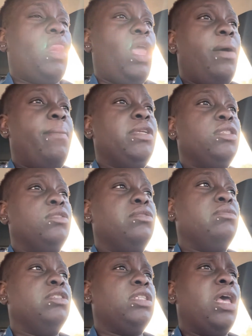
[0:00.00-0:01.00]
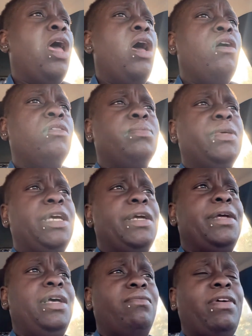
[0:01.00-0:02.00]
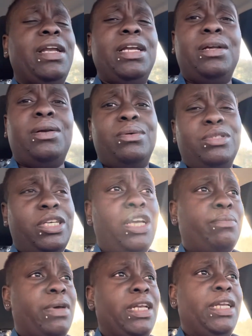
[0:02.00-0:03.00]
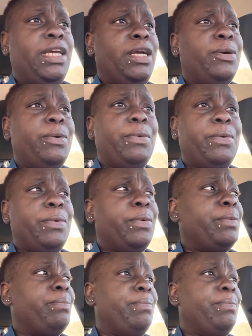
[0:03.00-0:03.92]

I'm gonna just do this. Speaking of, I need to go check my ding on